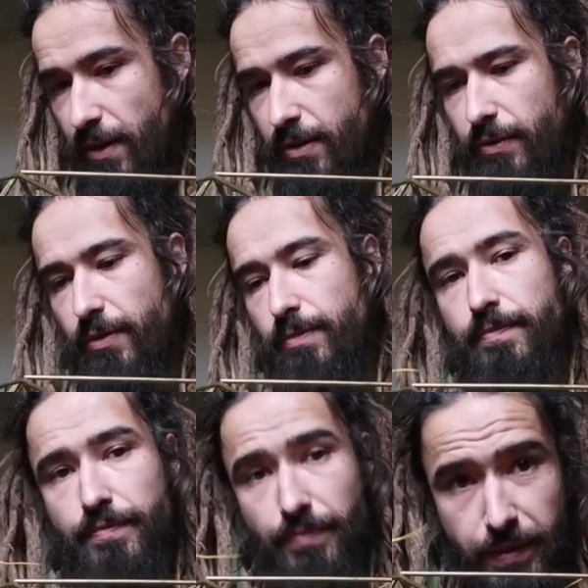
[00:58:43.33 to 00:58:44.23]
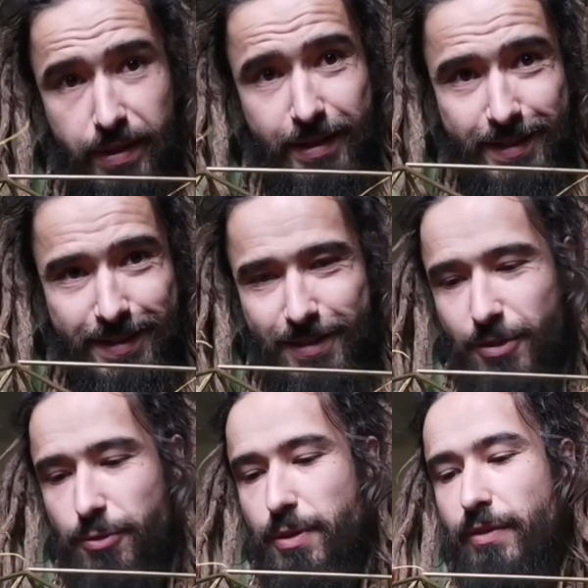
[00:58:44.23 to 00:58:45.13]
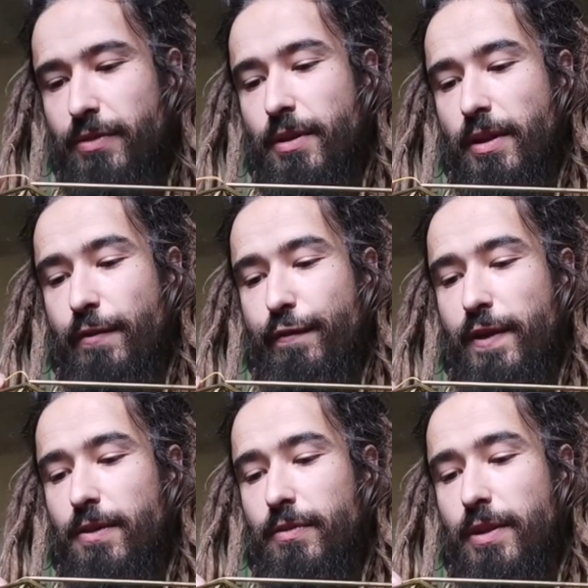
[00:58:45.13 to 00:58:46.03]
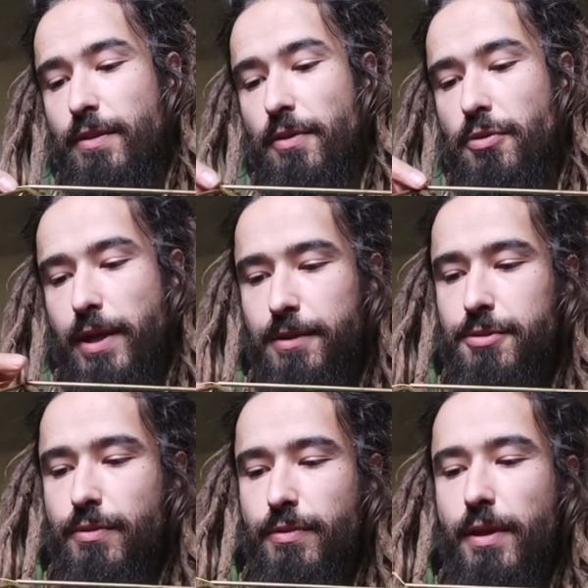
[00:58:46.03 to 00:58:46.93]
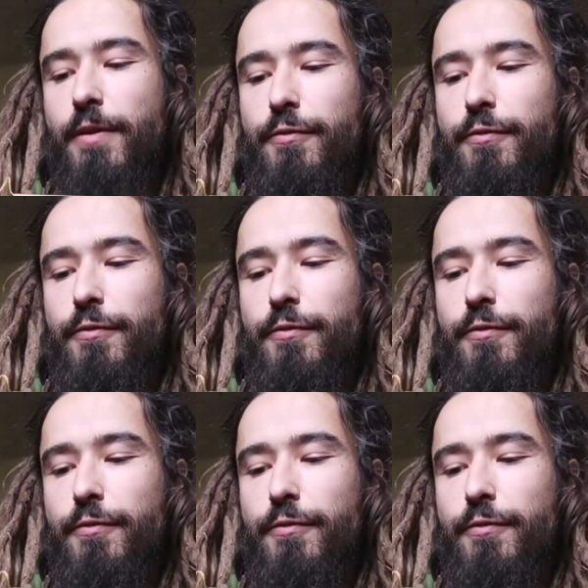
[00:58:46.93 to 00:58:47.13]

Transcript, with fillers: two dozen and nine fingers and the connections that I've drawn is twi